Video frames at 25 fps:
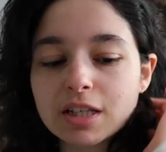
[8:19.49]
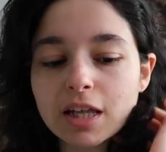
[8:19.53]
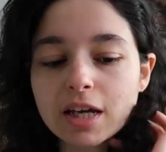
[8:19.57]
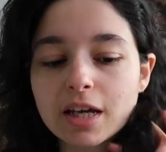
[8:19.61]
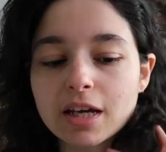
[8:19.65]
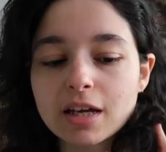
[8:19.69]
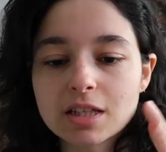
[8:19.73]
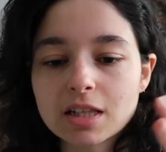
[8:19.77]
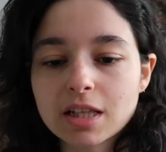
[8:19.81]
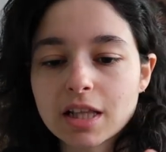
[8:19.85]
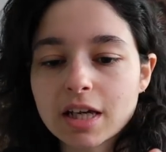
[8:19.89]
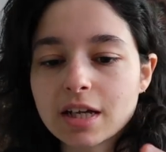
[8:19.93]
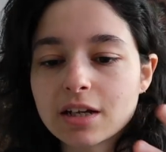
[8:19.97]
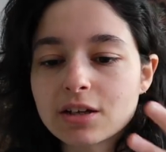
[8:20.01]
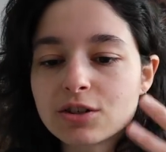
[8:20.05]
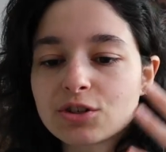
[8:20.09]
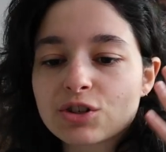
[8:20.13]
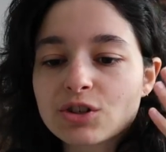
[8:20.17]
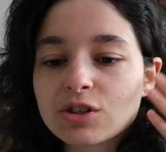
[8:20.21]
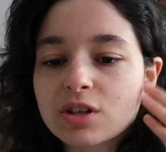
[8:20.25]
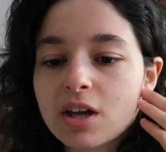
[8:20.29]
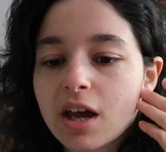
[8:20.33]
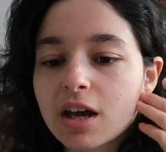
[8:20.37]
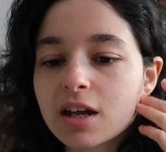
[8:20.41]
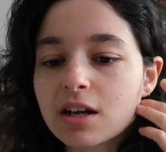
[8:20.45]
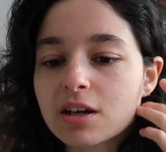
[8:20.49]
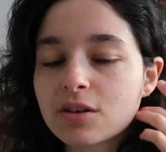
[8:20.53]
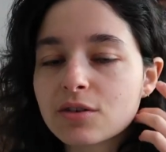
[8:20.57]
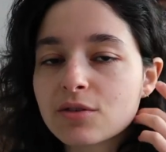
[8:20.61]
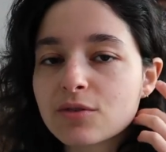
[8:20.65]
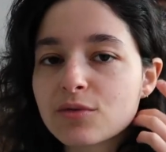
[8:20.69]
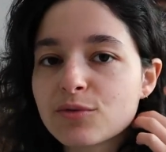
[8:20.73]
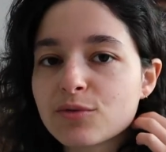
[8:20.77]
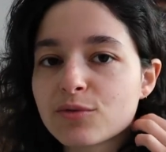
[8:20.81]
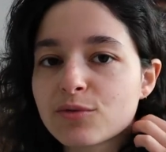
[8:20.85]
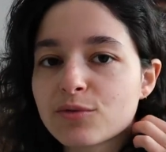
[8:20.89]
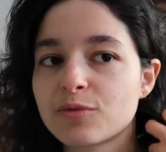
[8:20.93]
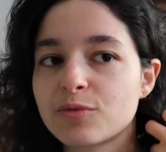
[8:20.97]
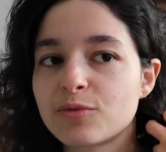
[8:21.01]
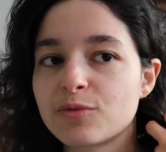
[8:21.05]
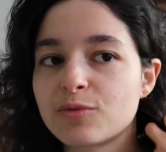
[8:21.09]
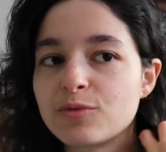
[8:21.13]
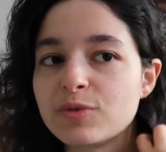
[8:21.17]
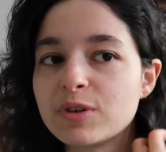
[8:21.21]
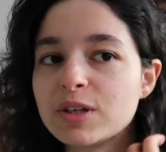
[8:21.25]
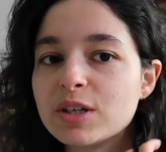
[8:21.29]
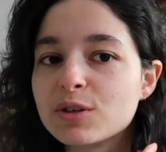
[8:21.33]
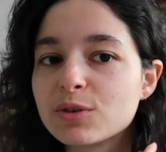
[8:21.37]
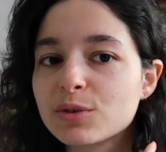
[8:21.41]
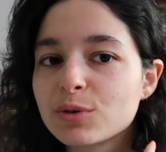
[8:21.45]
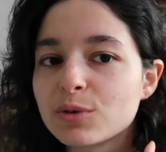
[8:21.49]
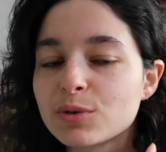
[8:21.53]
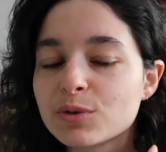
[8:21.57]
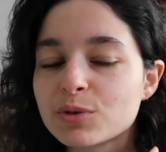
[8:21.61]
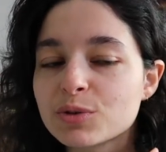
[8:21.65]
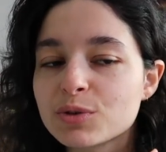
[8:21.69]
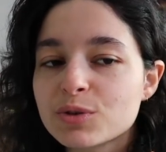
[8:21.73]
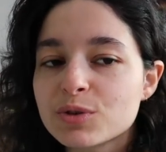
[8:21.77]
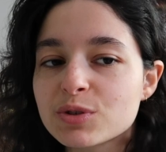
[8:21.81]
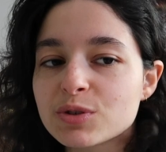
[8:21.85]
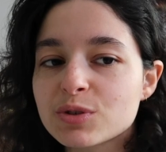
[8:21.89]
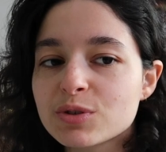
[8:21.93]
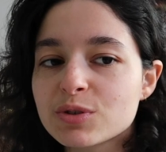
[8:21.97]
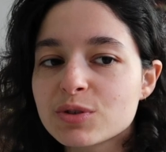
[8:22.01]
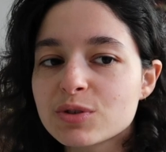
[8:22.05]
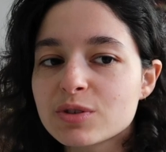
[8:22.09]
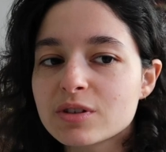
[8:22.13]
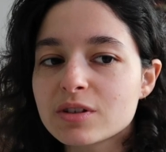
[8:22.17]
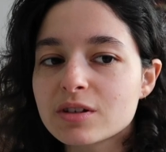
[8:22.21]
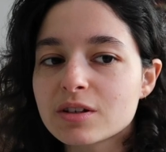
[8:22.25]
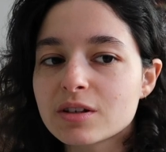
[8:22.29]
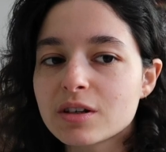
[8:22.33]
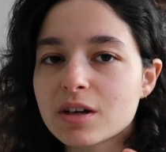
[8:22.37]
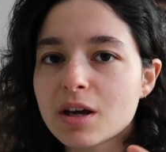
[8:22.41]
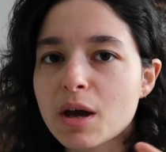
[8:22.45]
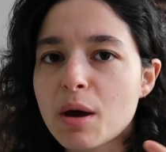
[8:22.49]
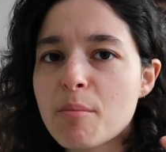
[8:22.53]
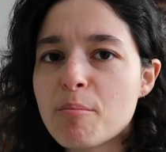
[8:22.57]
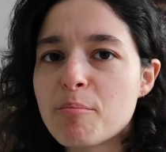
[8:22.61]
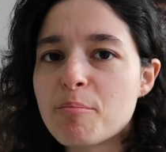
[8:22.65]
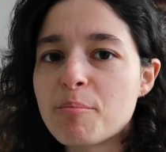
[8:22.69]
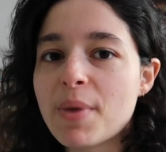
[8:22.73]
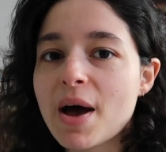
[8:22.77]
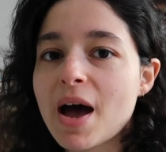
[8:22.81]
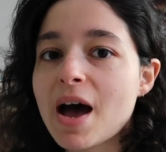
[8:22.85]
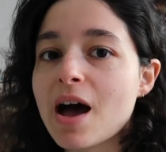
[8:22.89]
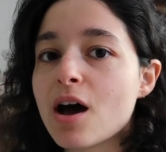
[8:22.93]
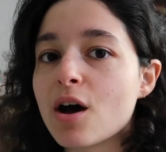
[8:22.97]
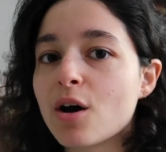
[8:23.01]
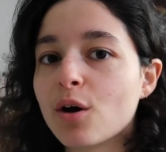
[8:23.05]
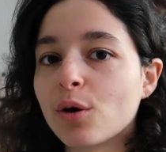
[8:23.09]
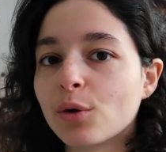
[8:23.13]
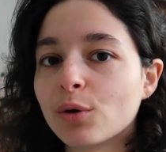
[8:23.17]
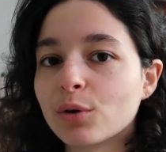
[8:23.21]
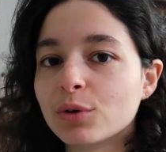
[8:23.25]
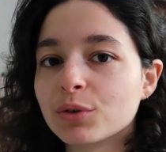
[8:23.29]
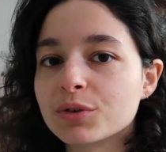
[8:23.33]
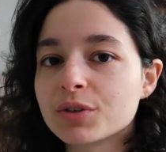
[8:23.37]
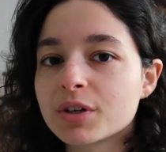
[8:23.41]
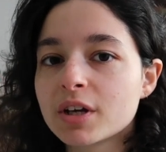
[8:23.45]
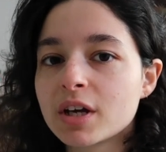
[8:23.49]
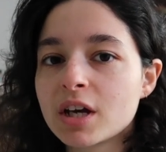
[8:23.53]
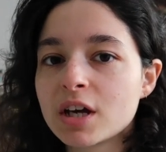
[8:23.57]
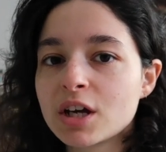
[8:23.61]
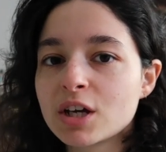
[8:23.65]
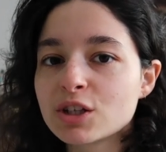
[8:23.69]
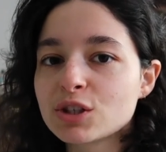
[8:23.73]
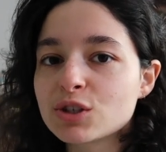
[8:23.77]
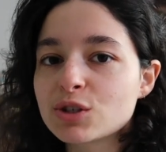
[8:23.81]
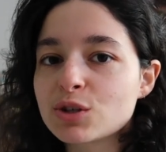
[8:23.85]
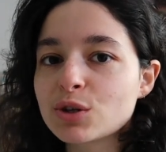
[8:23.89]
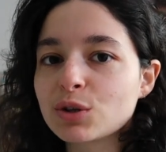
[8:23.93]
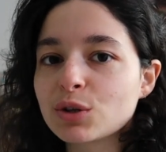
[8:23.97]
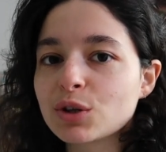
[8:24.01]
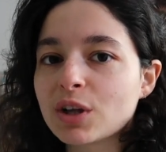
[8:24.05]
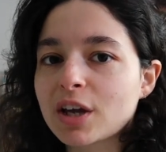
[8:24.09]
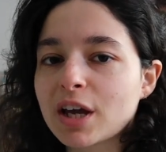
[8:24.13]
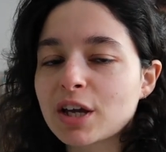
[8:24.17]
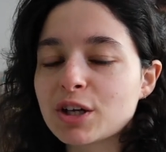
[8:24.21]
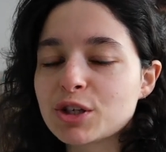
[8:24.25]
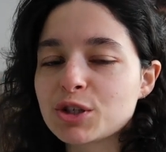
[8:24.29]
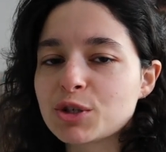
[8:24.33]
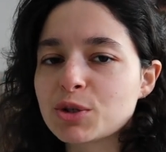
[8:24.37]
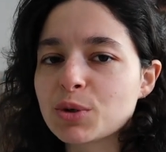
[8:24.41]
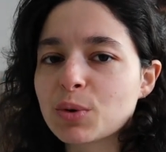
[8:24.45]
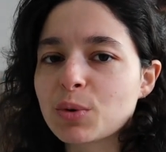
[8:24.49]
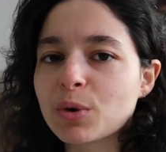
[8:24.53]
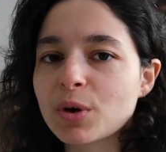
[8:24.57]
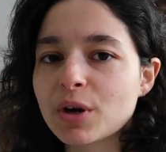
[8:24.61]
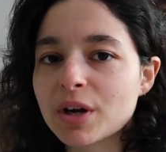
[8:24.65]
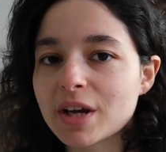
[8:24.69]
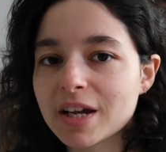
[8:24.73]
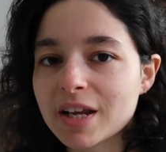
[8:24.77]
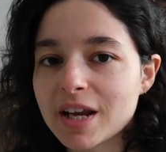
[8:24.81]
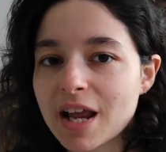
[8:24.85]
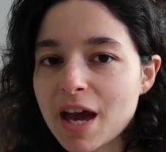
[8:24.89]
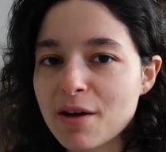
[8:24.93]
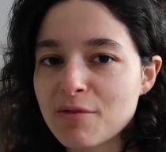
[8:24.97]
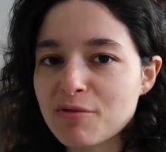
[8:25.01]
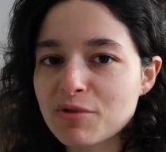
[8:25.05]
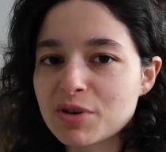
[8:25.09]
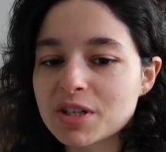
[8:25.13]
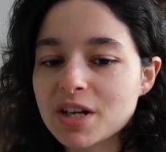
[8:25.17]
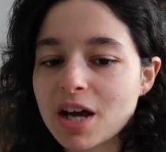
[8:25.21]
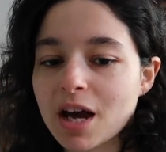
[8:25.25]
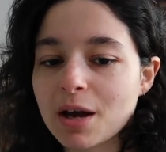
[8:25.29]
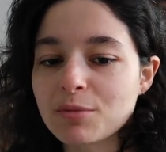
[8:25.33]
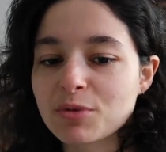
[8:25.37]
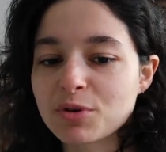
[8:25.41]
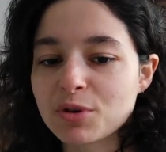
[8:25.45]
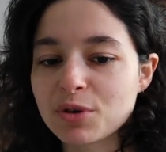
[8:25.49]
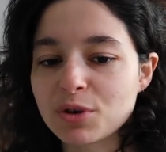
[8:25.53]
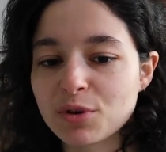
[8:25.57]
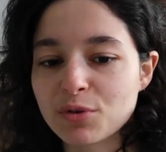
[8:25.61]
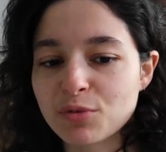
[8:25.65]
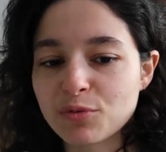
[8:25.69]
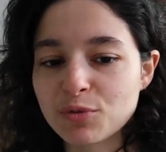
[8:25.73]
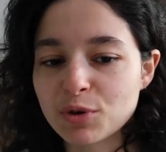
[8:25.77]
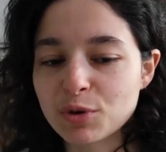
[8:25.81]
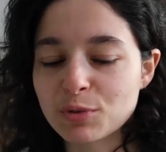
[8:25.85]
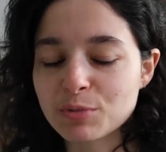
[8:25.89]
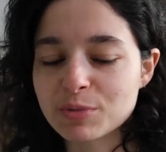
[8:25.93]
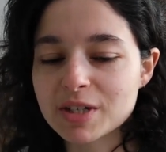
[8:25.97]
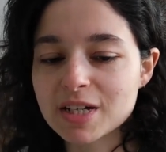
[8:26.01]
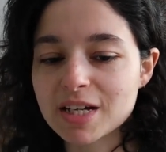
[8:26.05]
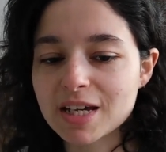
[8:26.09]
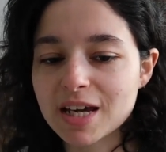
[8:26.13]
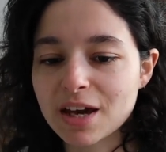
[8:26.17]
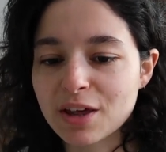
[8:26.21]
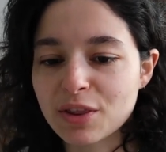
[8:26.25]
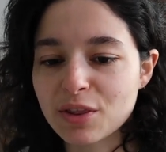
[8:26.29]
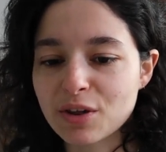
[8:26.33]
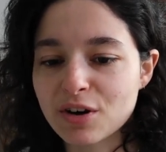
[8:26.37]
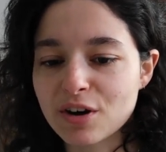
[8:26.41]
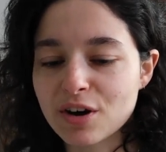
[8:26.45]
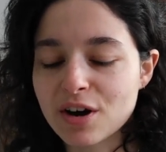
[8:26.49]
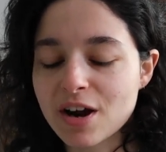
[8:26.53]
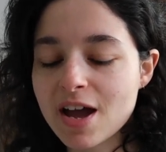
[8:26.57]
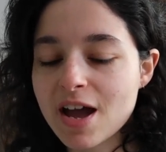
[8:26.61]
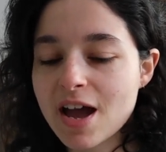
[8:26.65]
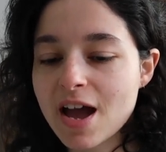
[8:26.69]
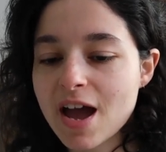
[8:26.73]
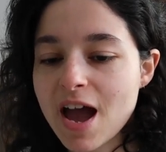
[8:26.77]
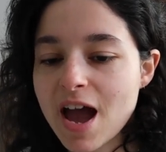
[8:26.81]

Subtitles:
Like, Selena just kind of feels compelled to look at Dorian every time they're in a room together,